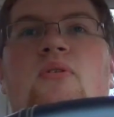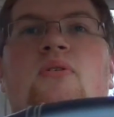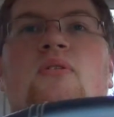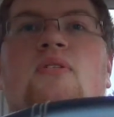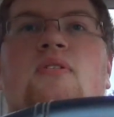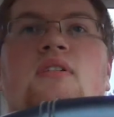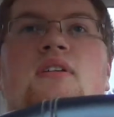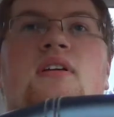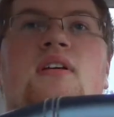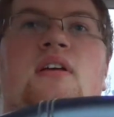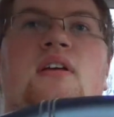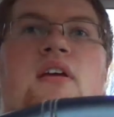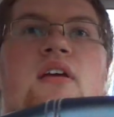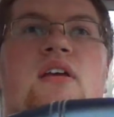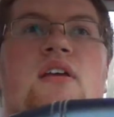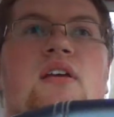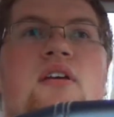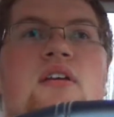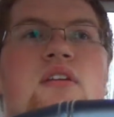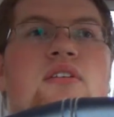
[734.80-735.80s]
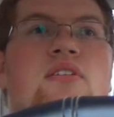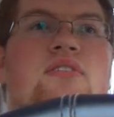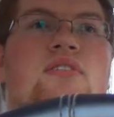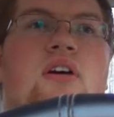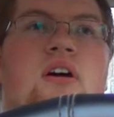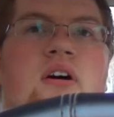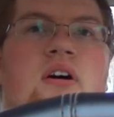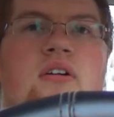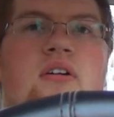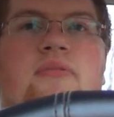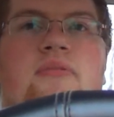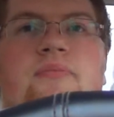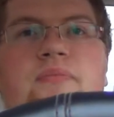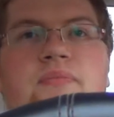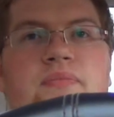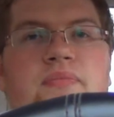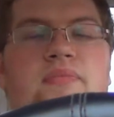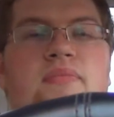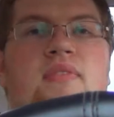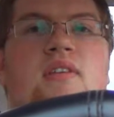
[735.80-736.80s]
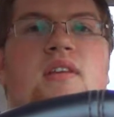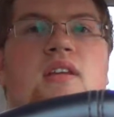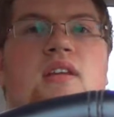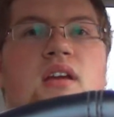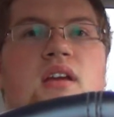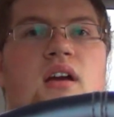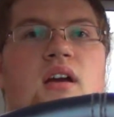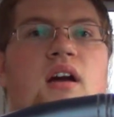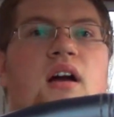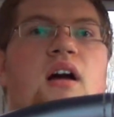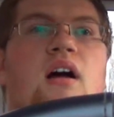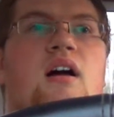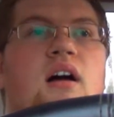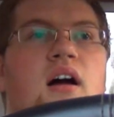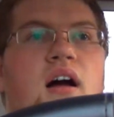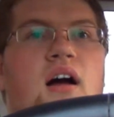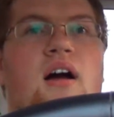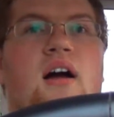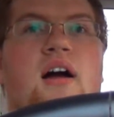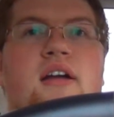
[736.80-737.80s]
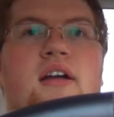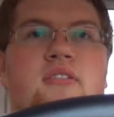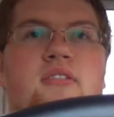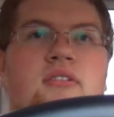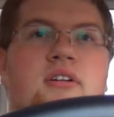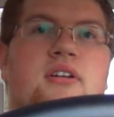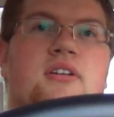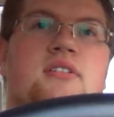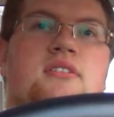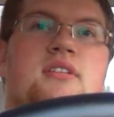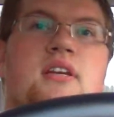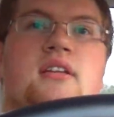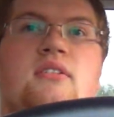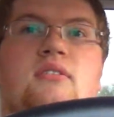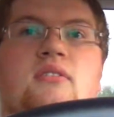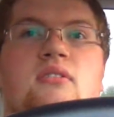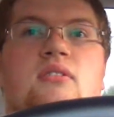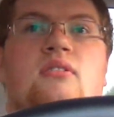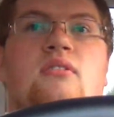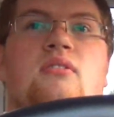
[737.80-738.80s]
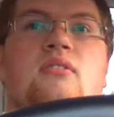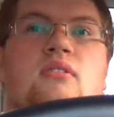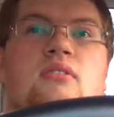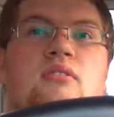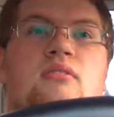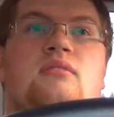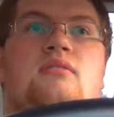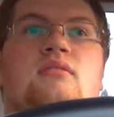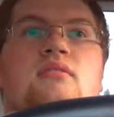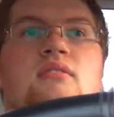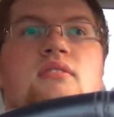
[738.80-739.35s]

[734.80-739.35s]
cool. So I don't understand the whole